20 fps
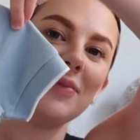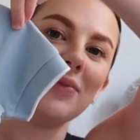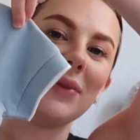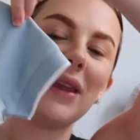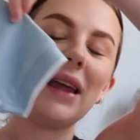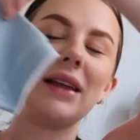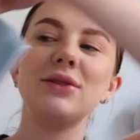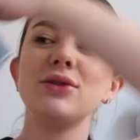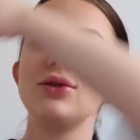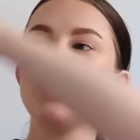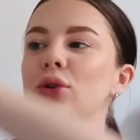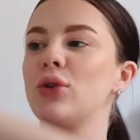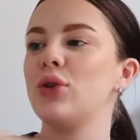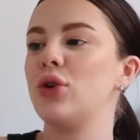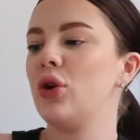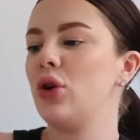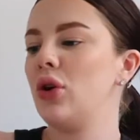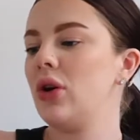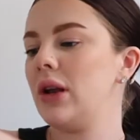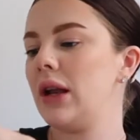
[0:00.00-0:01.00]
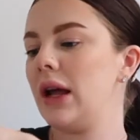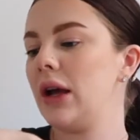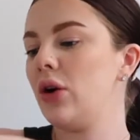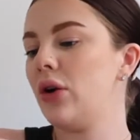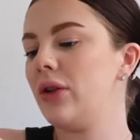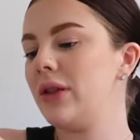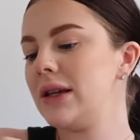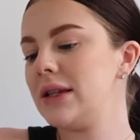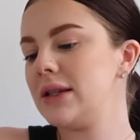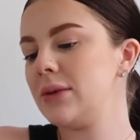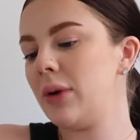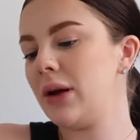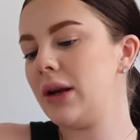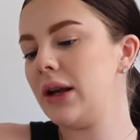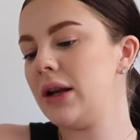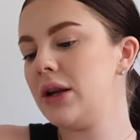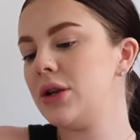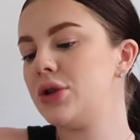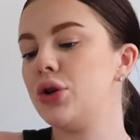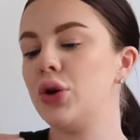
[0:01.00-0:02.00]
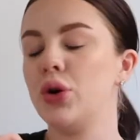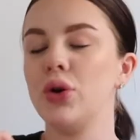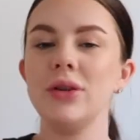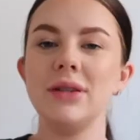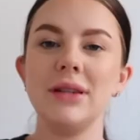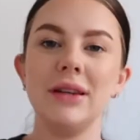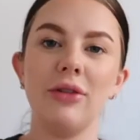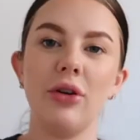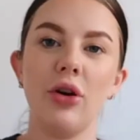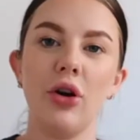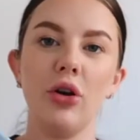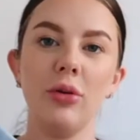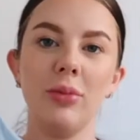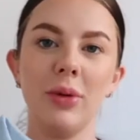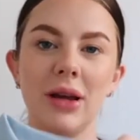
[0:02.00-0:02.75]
That's so cute. And I got this one in a 2-0